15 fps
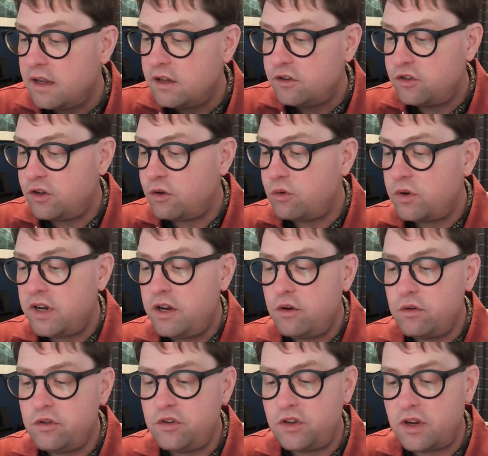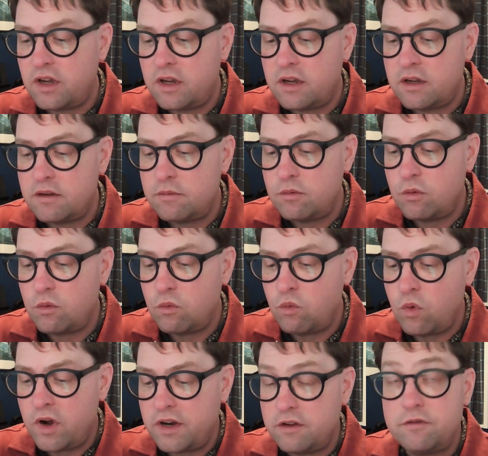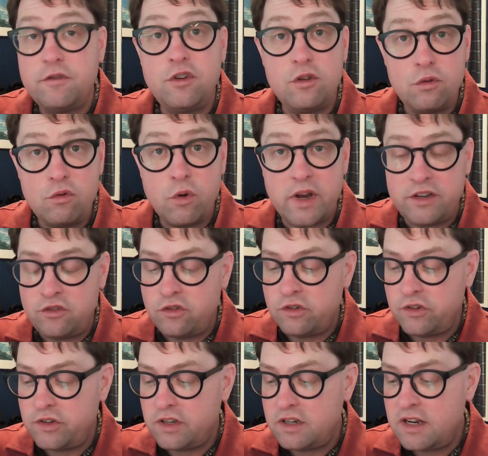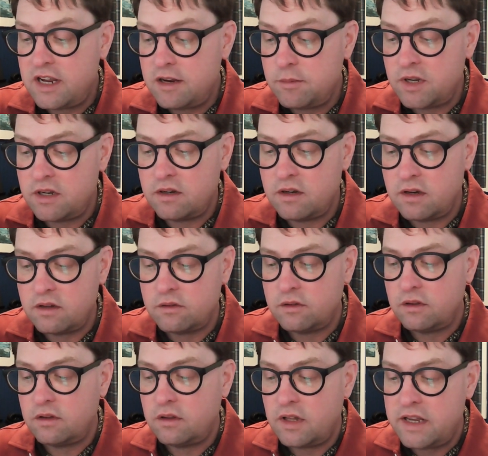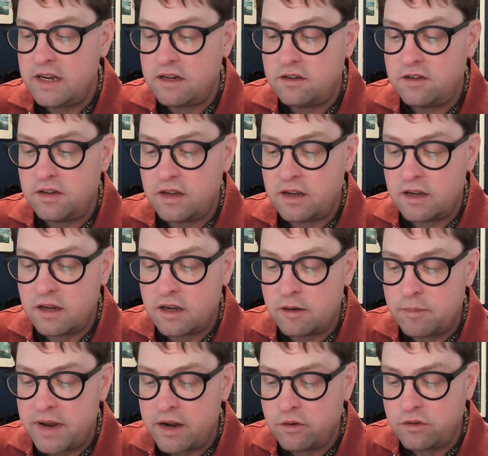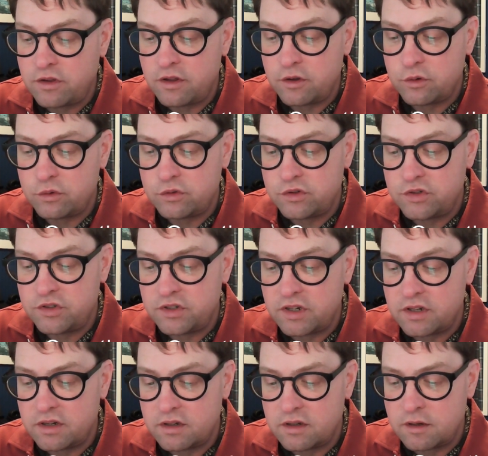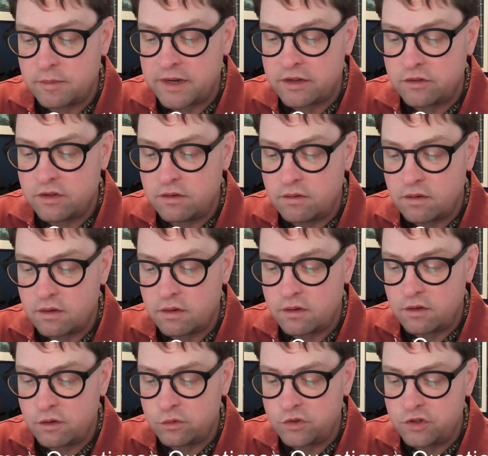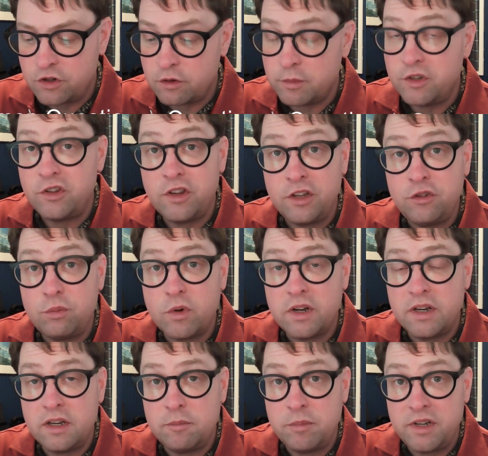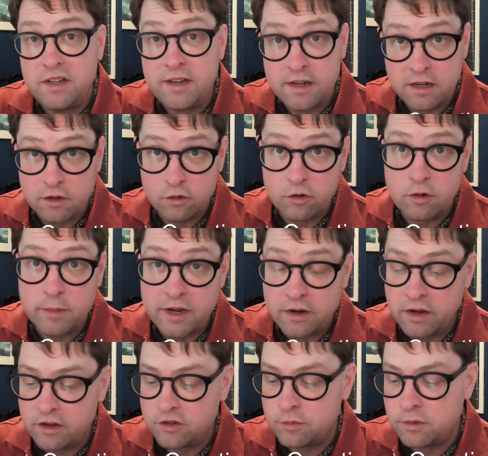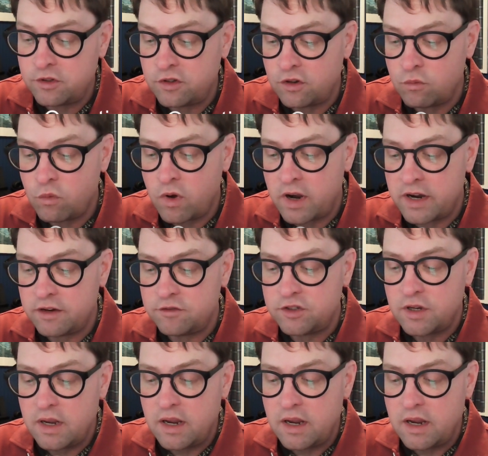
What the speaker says: So here's one of two questions that came in late about those sermons, this one in particular about husbands and wives.